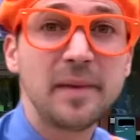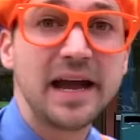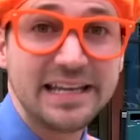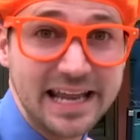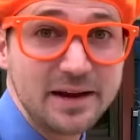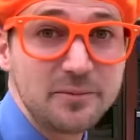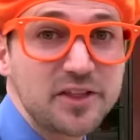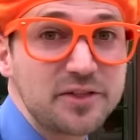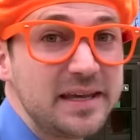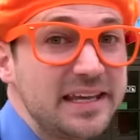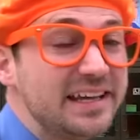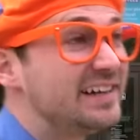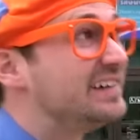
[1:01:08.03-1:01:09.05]
my name with
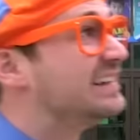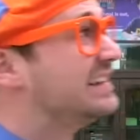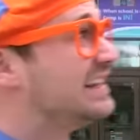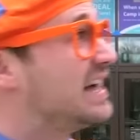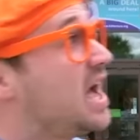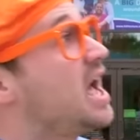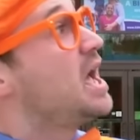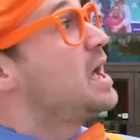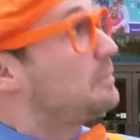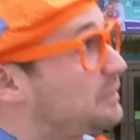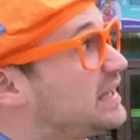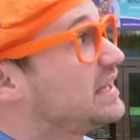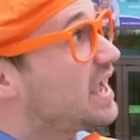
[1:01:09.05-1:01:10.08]
me?
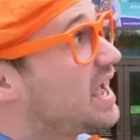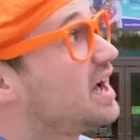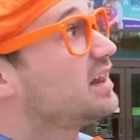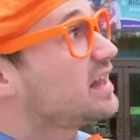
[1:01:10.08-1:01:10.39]
B-L-I-P-P-I,